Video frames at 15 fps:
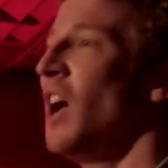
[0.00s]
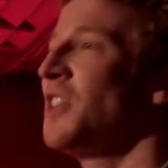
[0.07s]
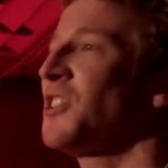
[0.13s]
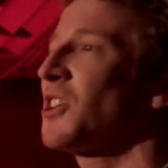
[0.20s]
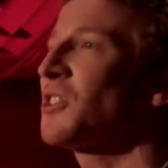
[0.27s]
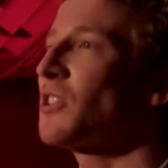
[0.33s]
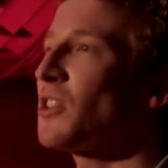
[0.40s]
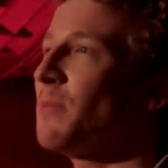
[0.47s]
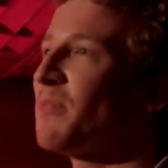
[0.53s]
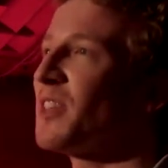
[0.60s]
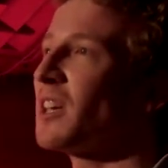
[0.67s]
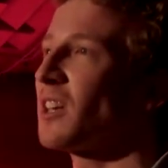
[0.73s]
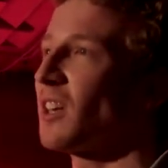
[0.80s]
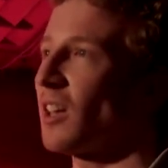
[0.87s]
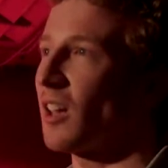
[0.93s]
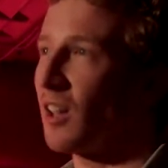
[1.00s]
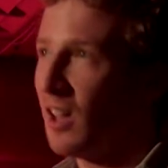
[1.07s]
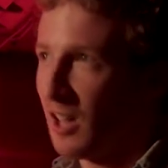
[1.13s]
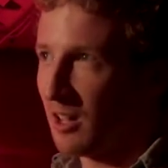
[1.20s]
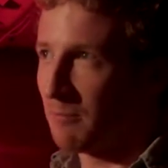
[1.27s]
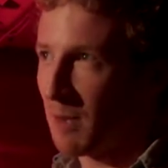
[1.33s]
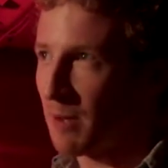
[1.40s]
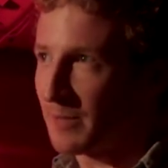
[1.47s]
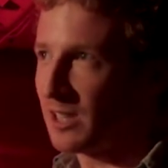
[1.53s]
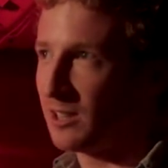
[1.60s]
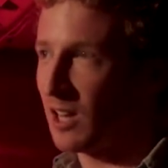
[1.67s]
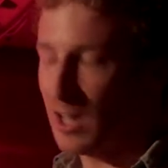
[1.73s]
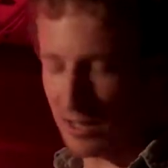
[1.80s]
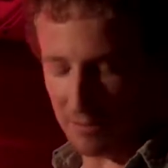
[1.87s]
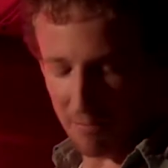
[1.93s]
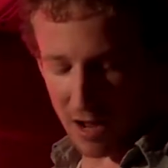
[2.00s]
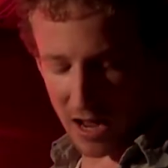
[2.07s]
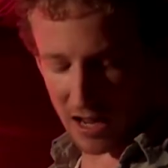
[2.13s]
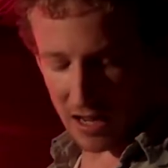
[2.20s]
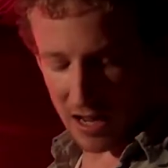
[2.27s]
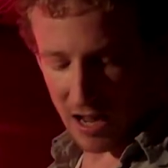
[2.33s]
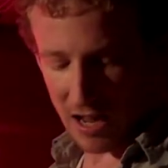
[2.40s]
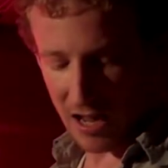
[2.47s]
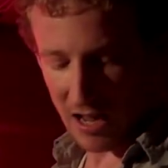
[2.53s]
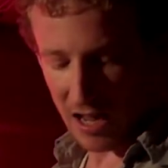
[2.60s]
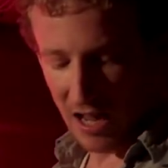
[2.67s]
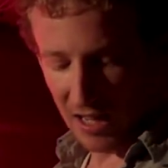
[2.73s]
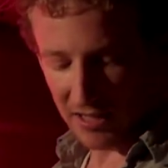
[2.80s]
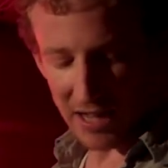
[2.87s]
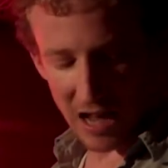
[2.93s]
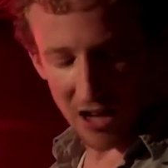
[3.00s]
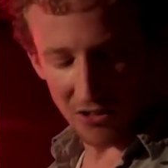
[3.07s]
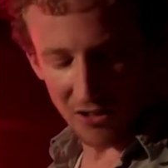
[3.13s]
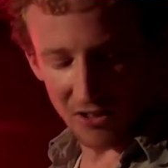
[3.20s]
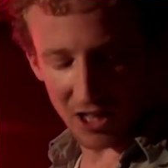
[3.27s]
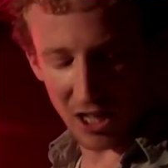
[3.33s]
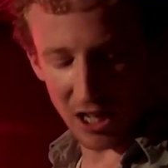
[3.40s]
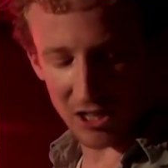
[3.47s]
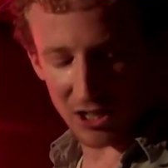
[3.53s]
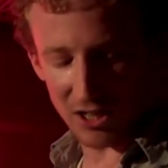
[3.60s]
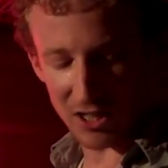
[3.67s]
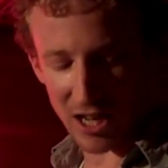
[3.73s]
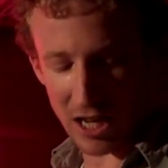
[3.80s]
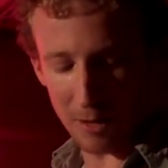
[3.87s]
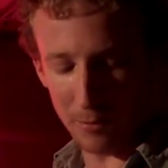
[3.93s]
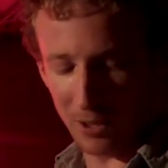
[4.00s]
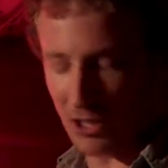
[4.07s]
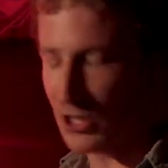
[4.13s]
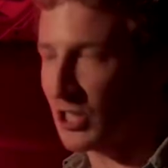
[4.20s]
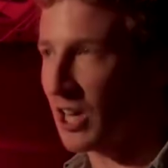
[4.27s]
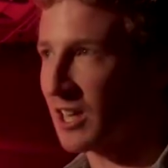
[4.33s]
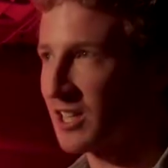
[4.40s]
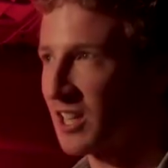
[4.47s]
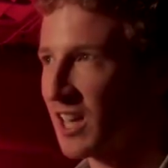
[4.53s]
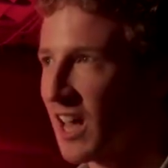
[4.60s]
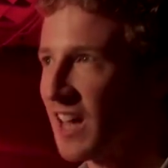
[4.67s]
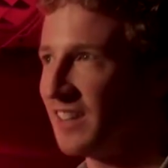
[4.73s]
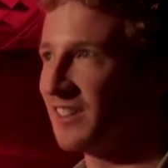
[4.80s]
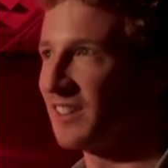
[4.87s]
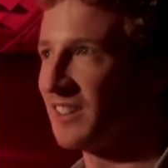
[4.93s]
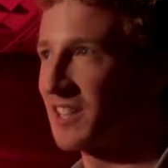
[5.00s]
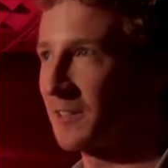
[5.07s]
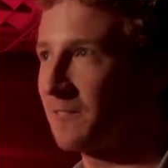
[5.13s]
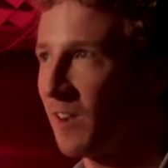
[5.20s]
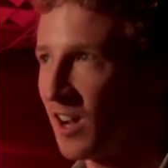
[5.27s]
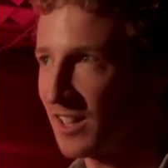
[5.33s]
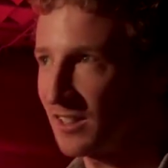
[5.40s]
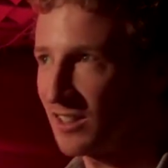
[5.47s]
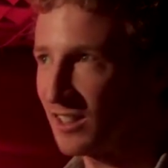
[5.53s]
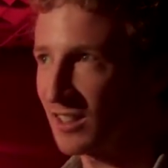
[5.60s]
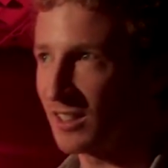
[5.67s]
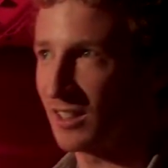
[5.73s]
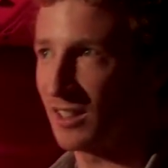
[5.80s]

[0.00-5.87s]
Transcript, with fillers: And just as I'm thinking it, Mummy lays May down on the kitchen table and checks again to find